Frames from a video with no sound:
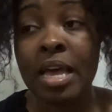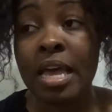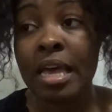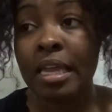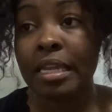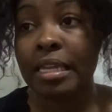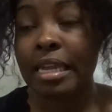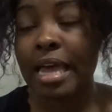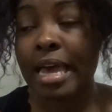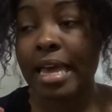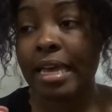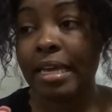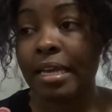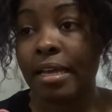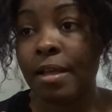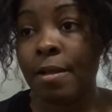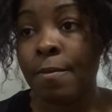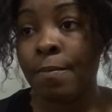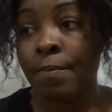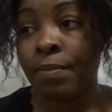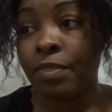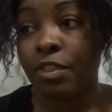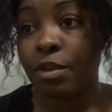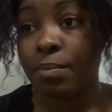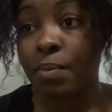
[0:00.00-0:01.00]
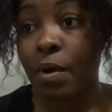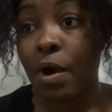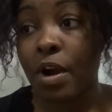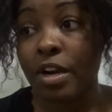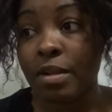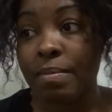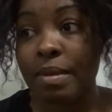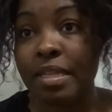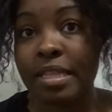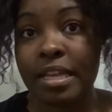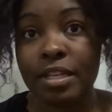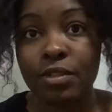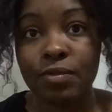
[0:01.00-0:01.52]
like the part of
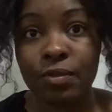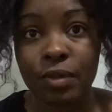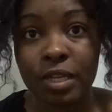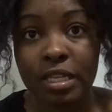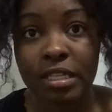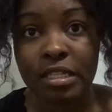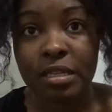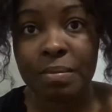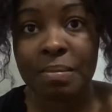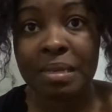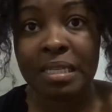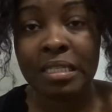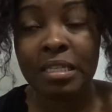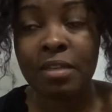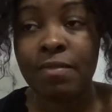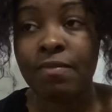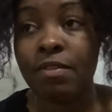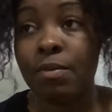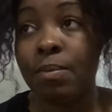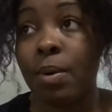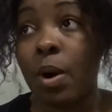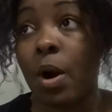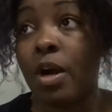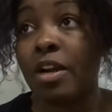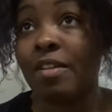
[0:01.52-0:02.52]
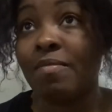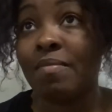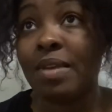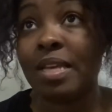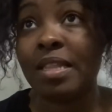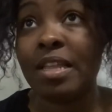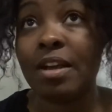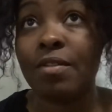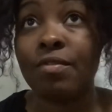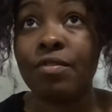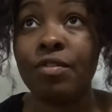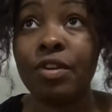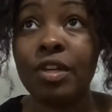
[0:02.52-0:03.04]
me that's really submissive, the part of me
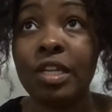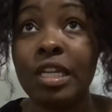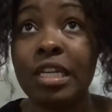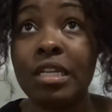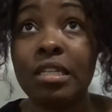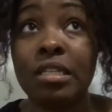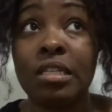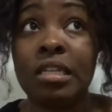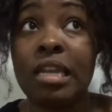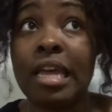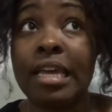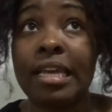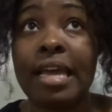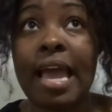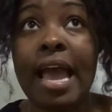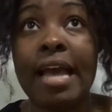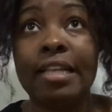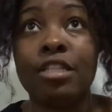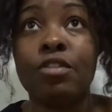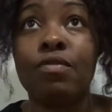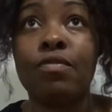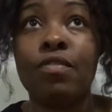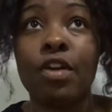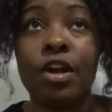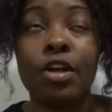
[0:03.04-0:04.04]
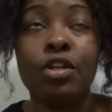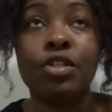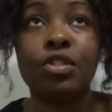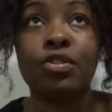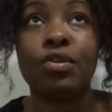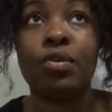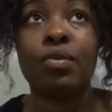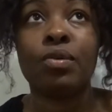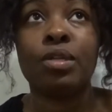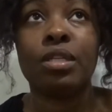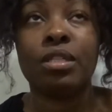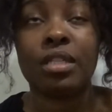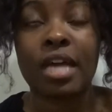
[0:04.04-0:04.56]
that really like has a very
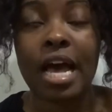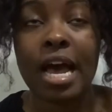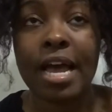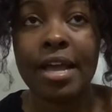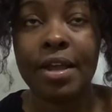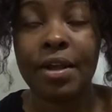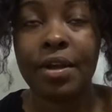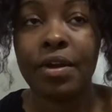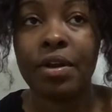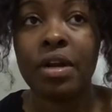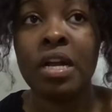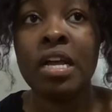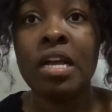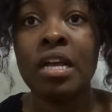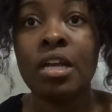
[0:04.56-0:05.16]
strong desire